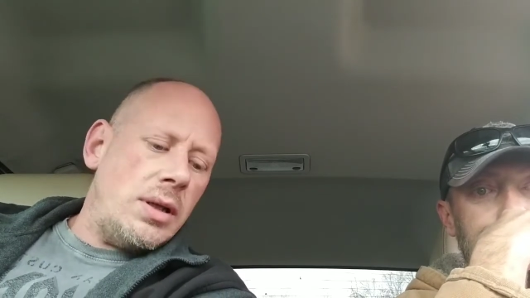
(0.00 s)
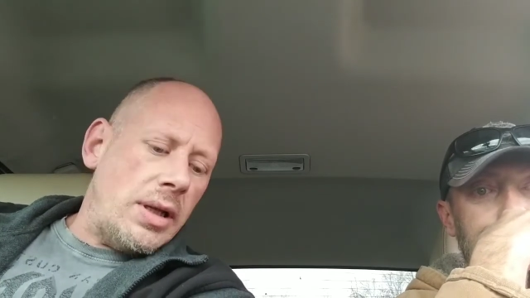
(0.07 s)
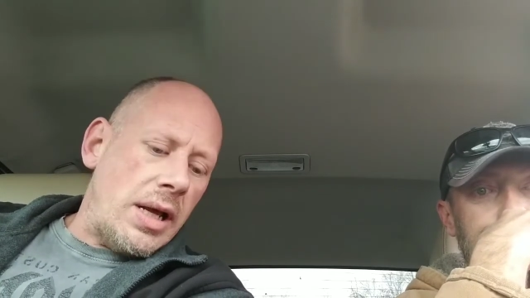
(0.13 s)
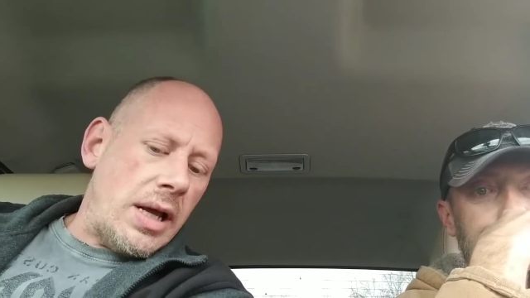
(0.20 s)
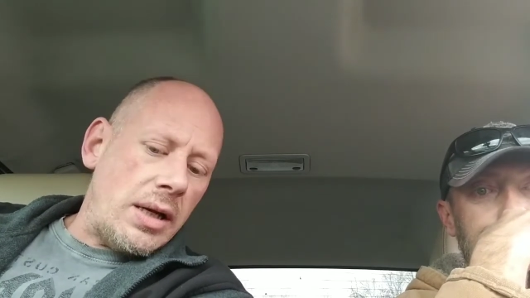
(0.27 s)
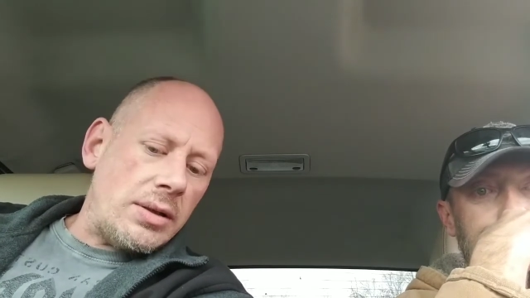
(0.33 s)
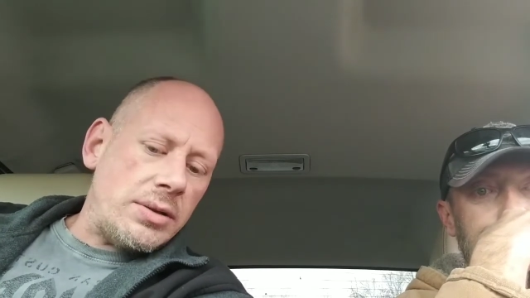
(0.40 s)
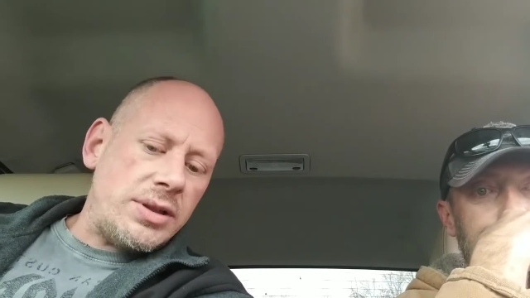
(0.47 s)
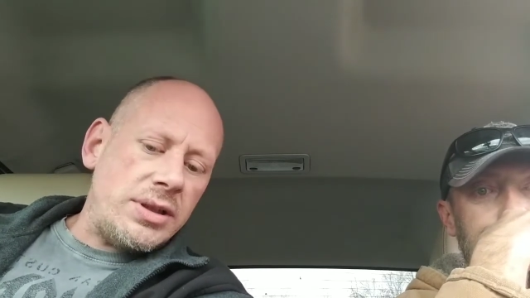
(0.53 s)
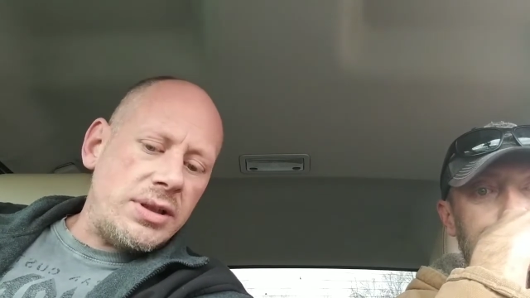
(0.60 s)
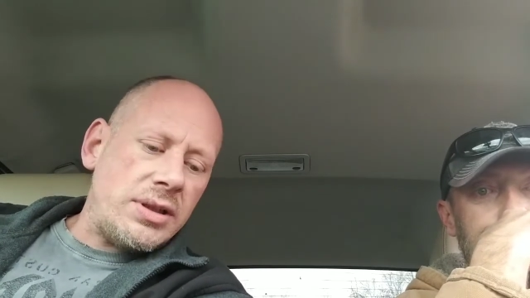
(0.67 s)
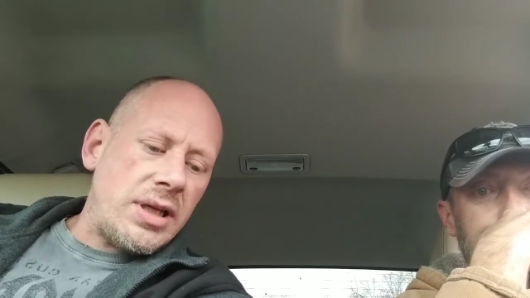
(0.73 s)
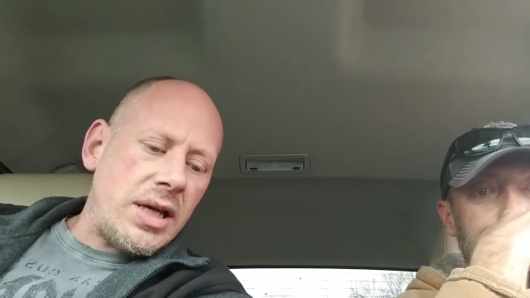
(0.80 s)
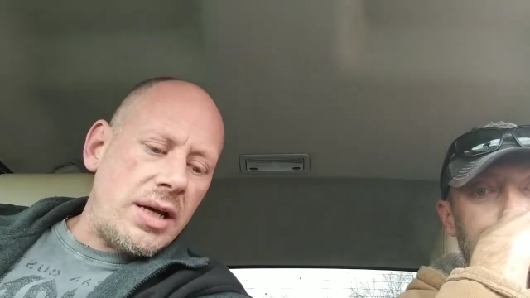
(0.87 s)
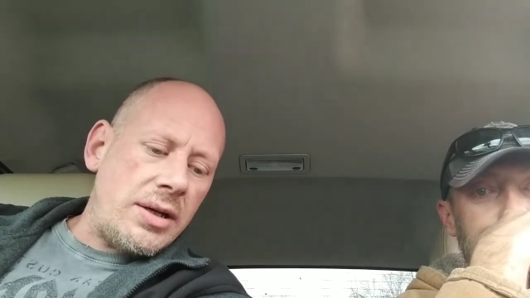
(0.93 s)
No, no
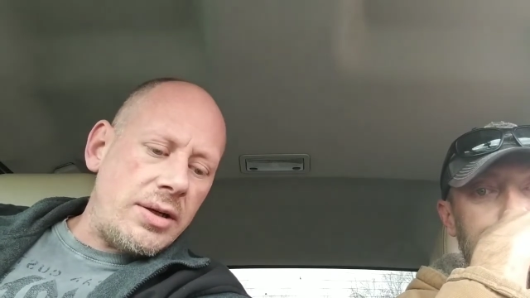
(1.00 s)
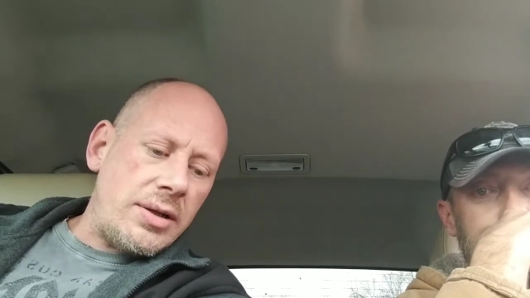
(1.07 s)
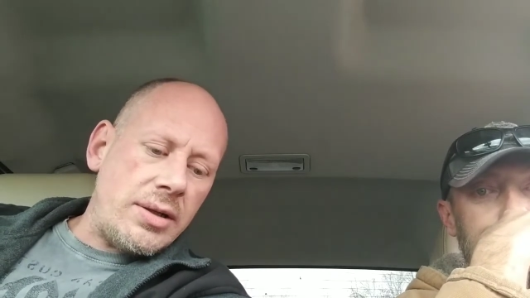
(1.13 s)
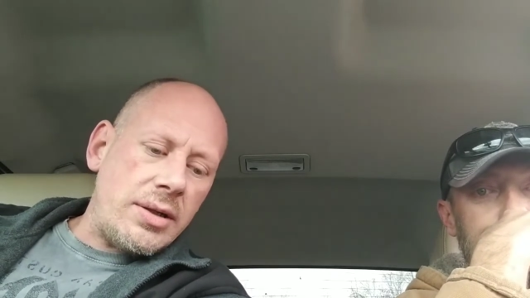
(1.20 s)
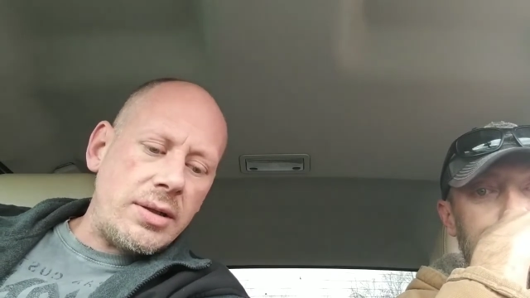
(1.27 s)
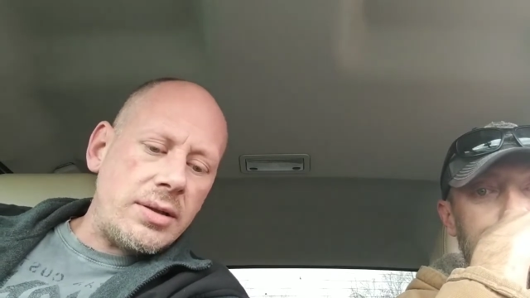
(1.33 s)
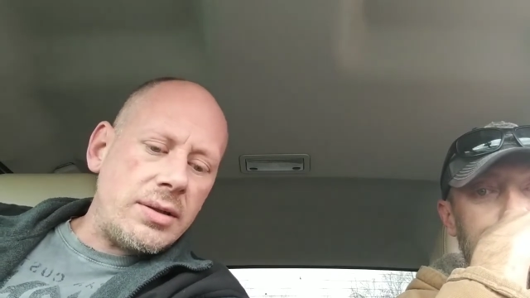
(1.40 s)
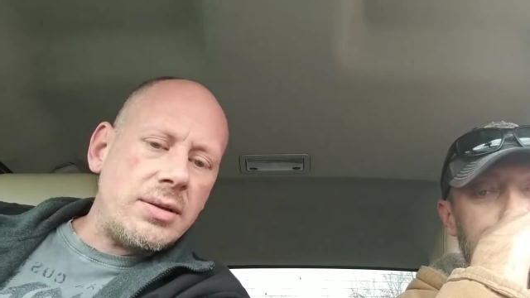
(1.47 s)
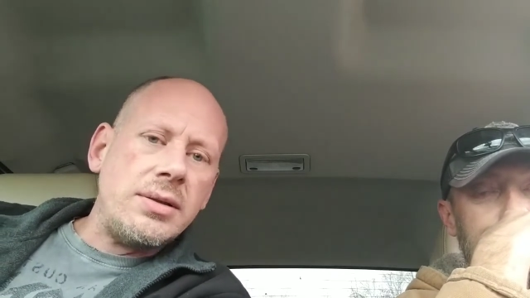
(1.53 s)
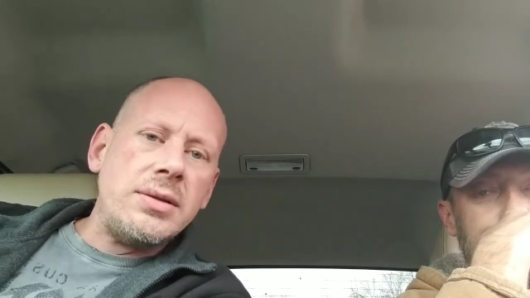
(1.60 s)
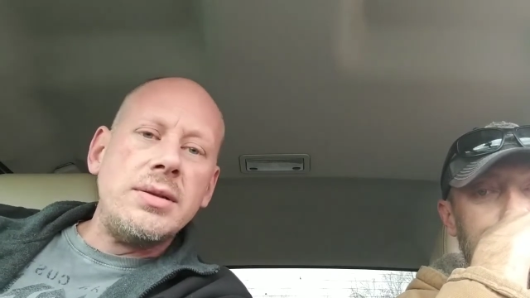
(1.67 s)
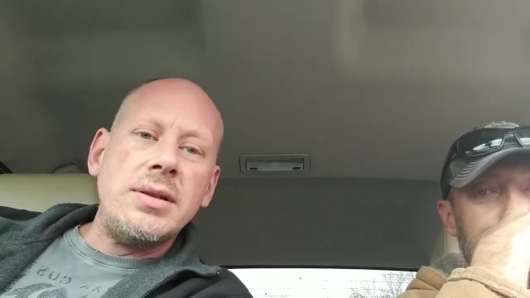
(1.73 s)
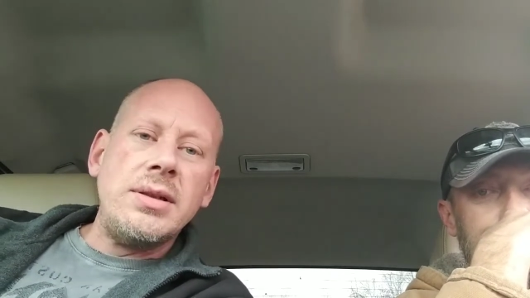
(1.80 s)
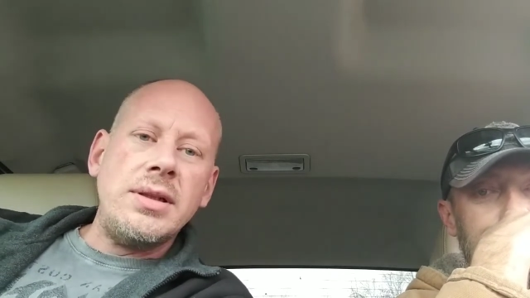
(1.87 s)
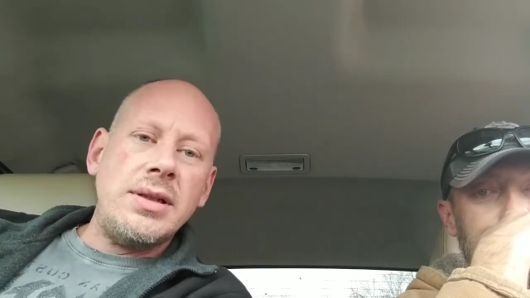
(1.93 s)
she's got her
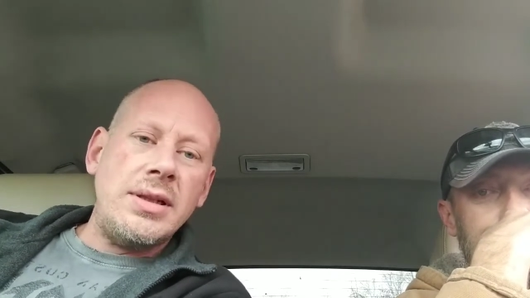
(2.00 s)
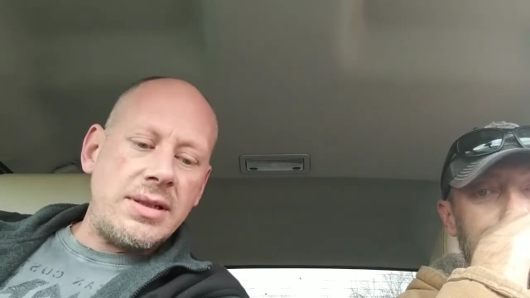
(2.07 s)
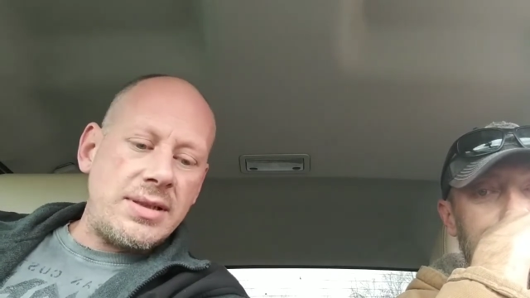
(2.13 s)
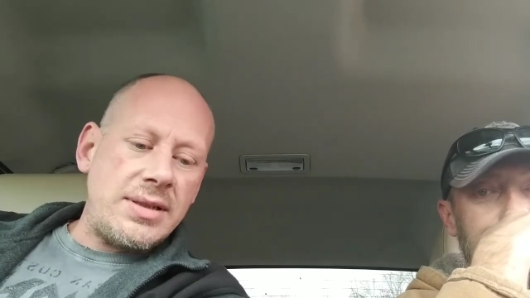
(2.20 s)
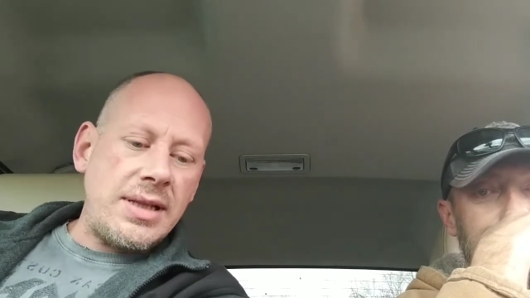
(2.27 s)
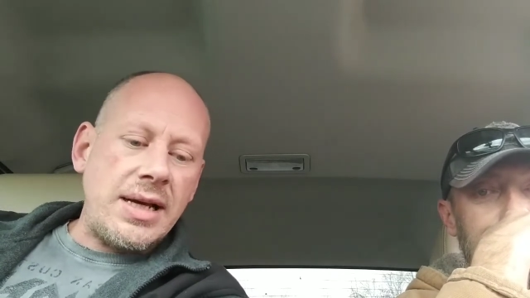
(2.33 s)
just